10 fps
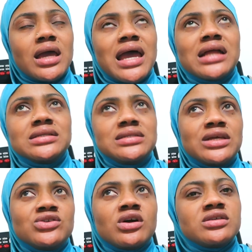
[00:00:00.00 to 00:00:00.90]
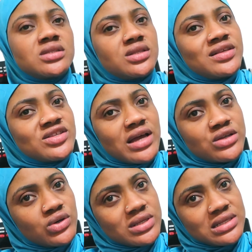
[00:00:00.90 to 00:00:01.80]
and they just
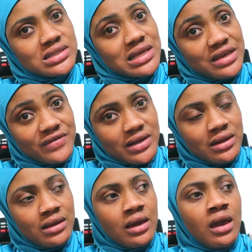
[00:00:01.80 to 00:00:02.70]
discharged us this evening.